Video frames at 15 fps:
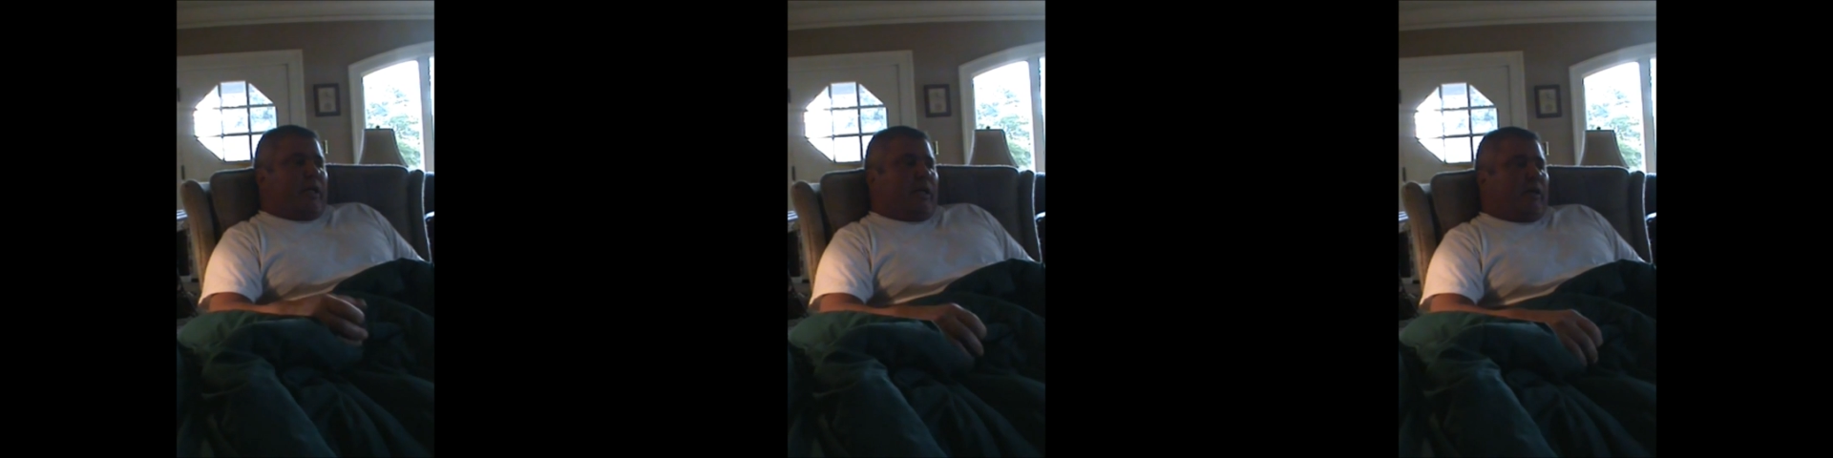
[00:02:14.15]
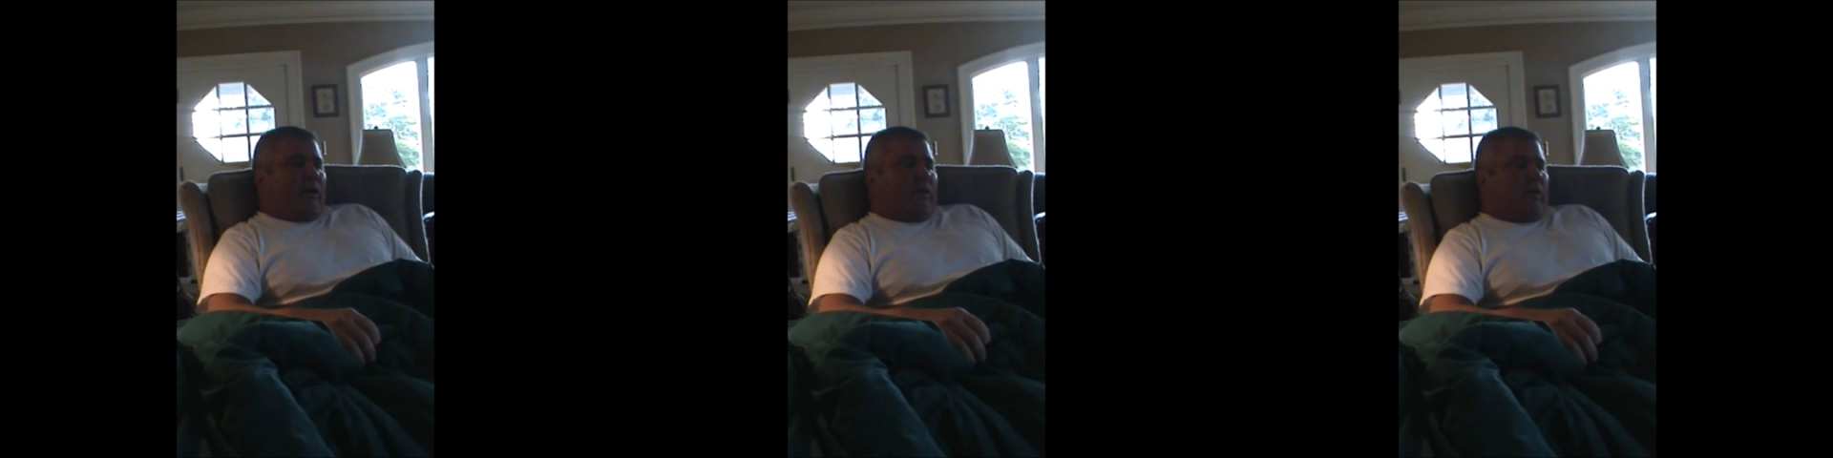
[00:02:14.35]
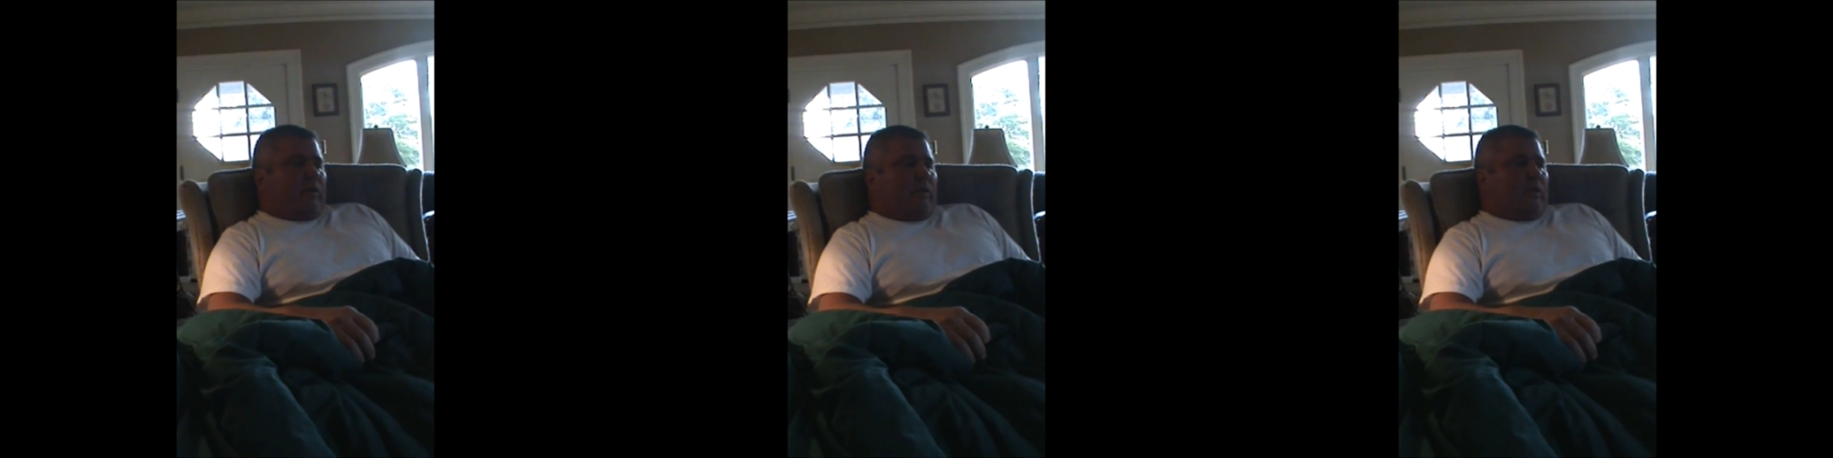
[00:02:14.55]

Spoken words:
here,